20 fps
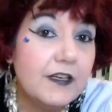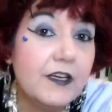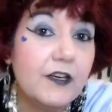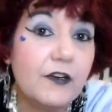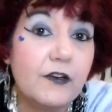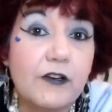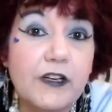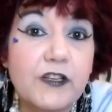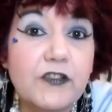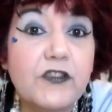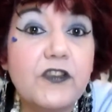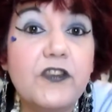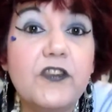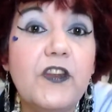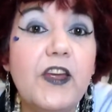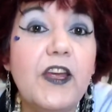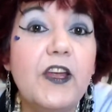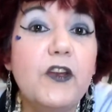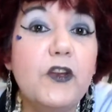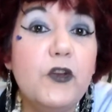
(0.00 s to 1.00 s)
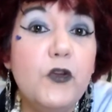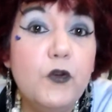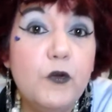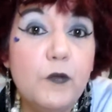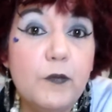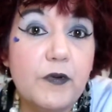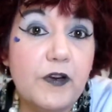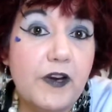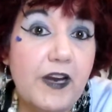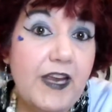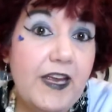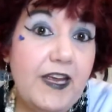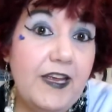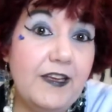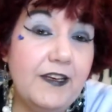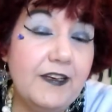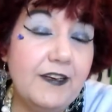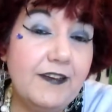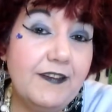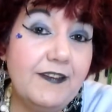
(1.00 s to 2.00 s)
or I should say a new
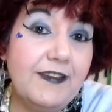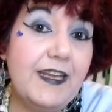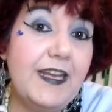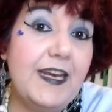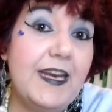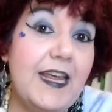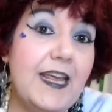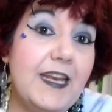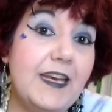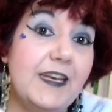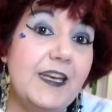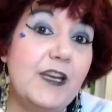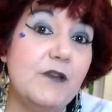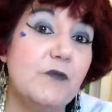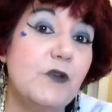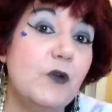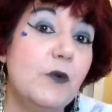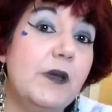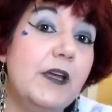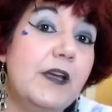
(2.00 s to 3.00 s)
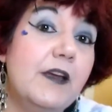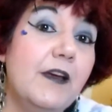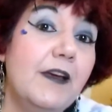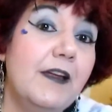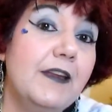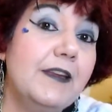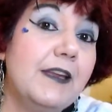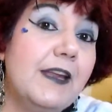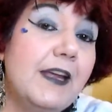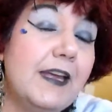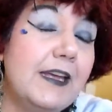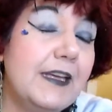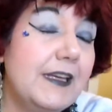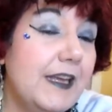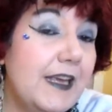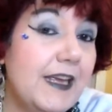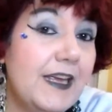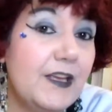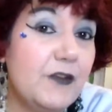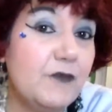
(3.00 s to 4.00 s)
brand, that I ended up going online
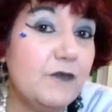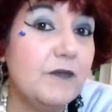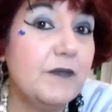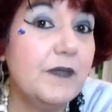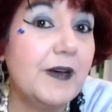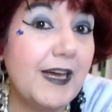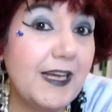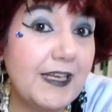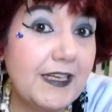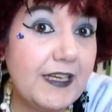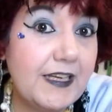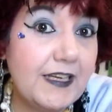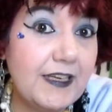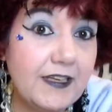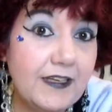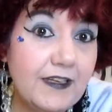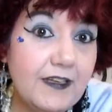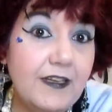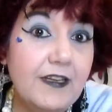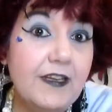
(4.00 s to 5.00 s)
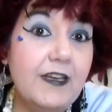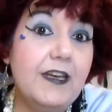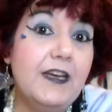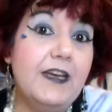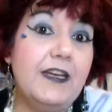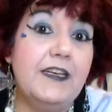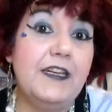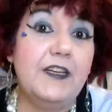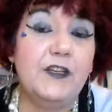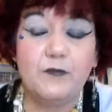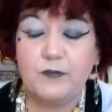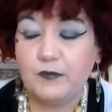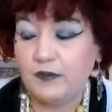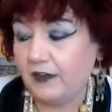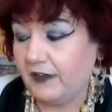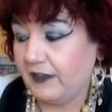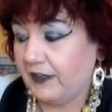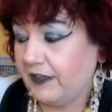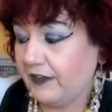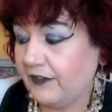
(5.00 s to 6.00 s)
and buying another
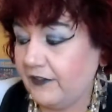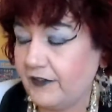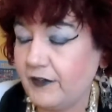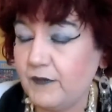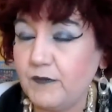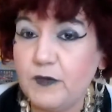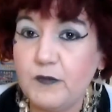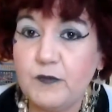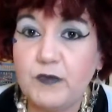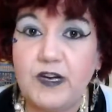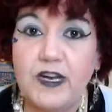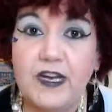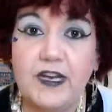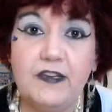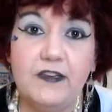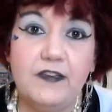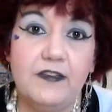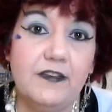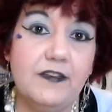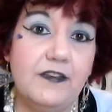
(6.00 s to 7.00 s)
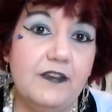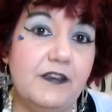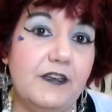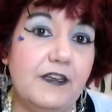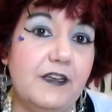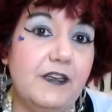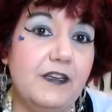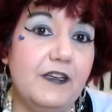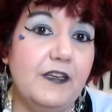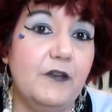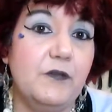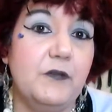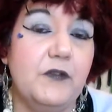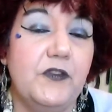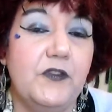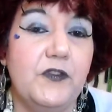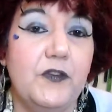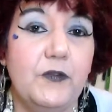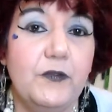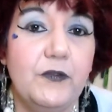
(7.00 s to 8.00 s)
product from the brand. It was
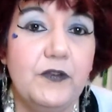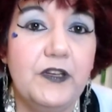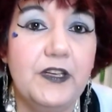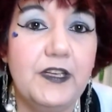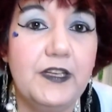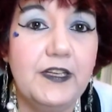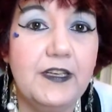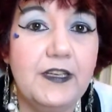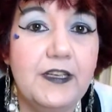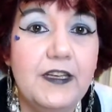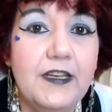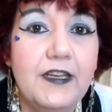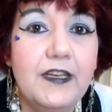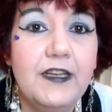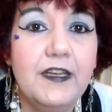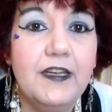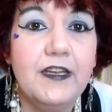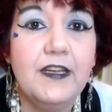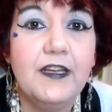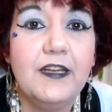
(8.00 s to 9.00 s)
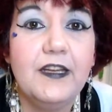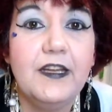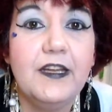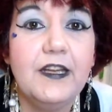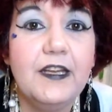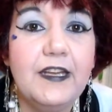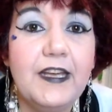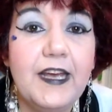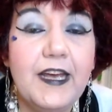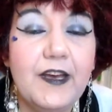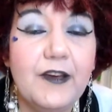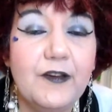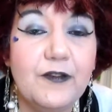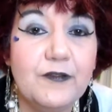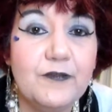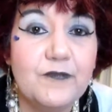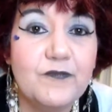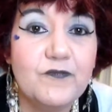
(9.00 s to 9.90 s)
so good. Now,